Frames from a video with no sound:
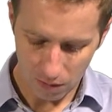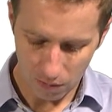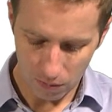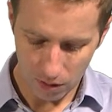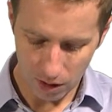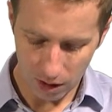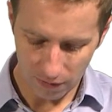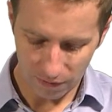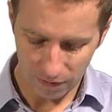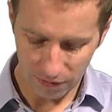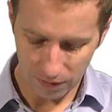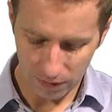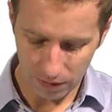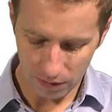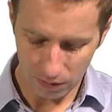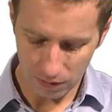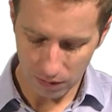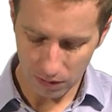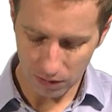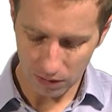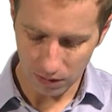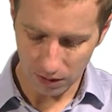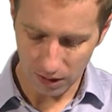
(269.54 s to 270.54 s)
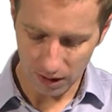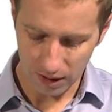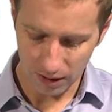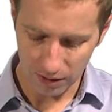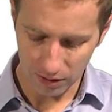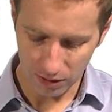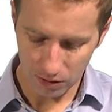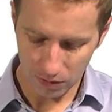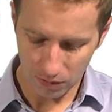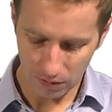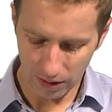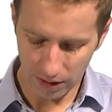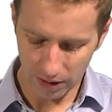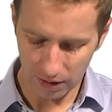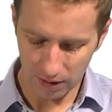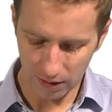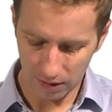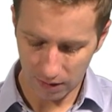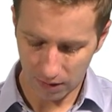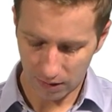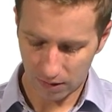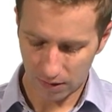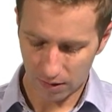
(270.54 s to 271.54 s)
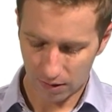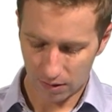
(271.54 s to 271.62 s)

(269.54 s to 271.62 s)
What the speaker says: we often use the chi-square